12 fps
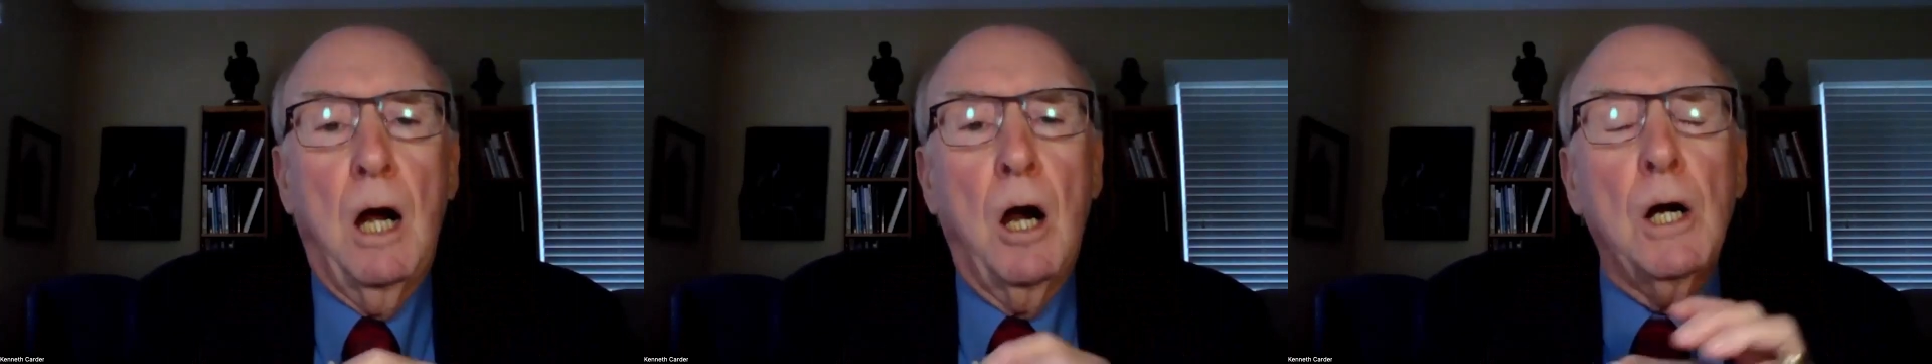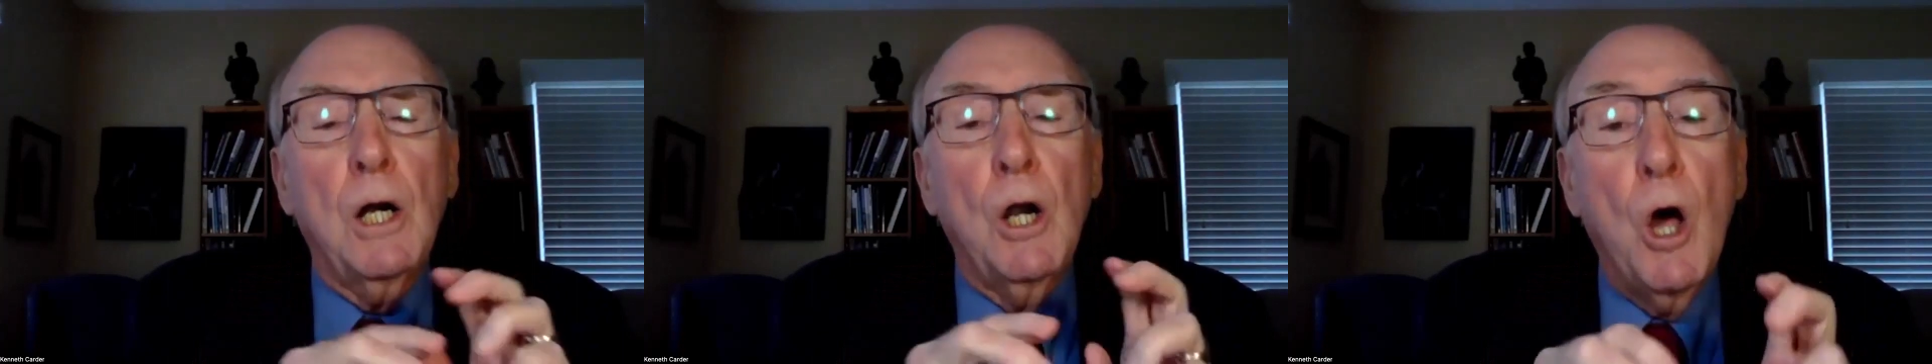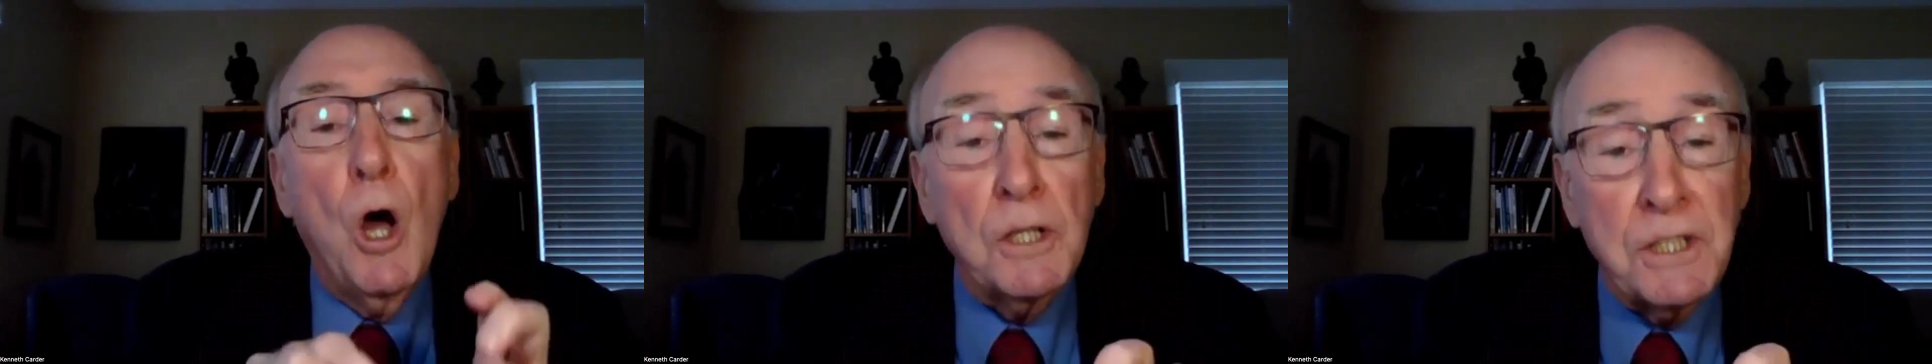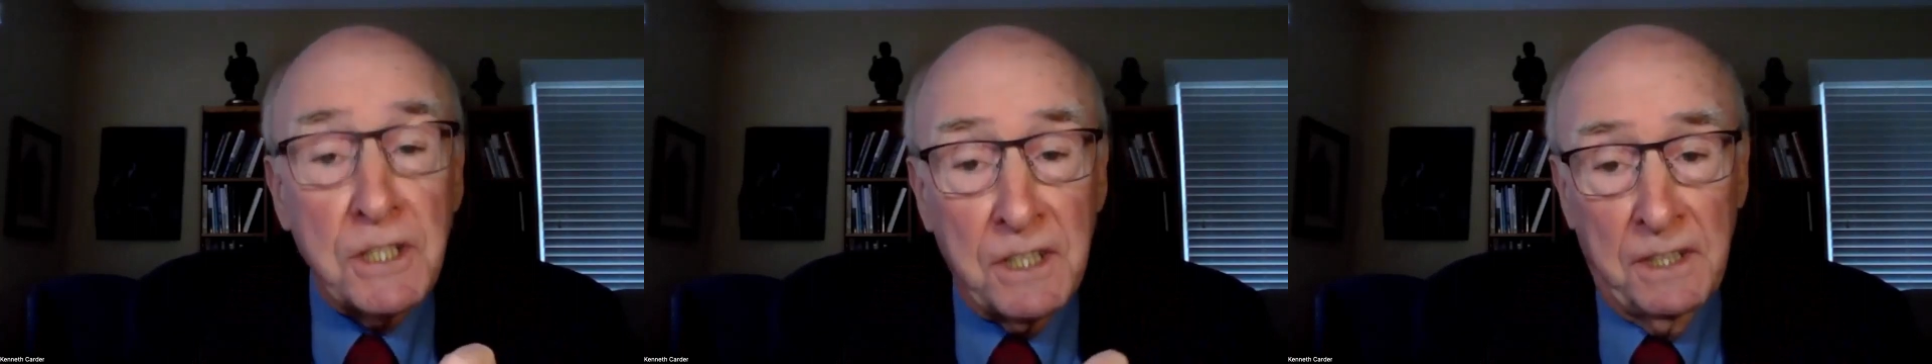are
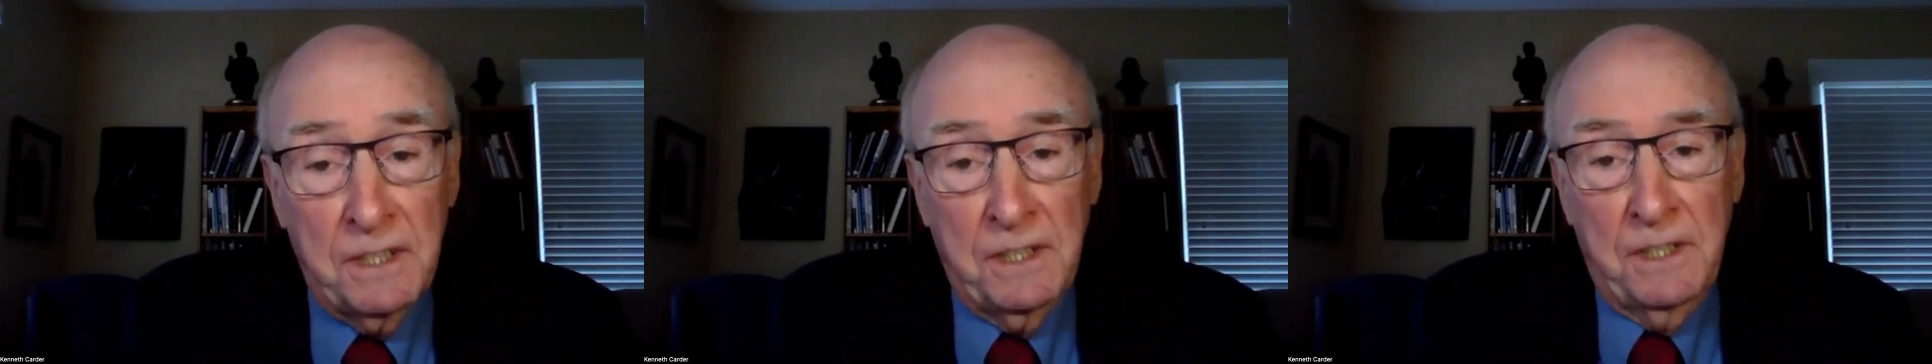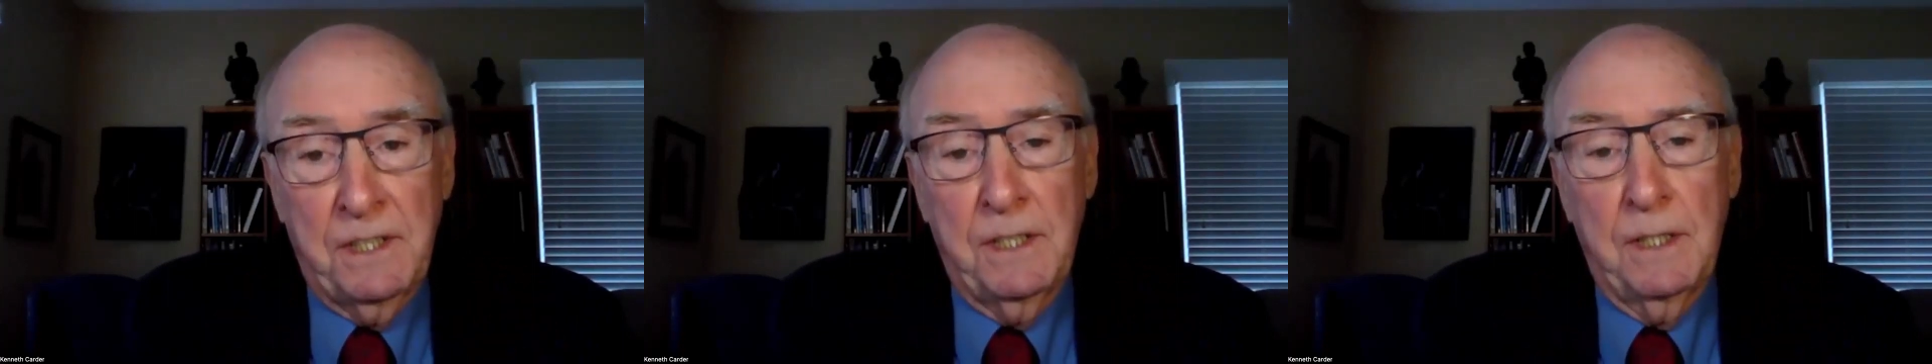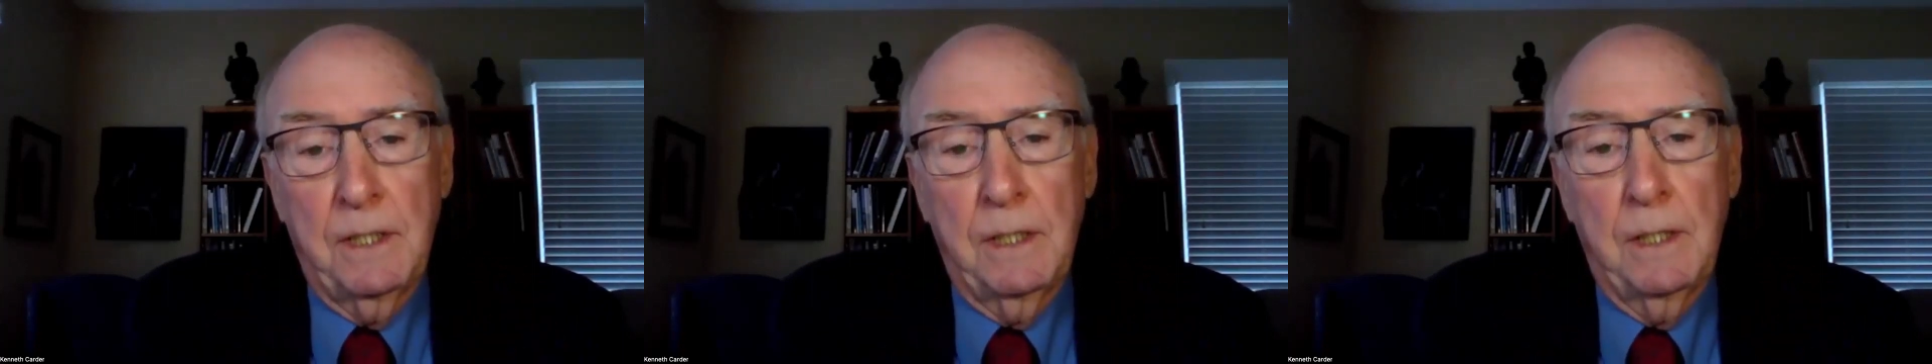losses.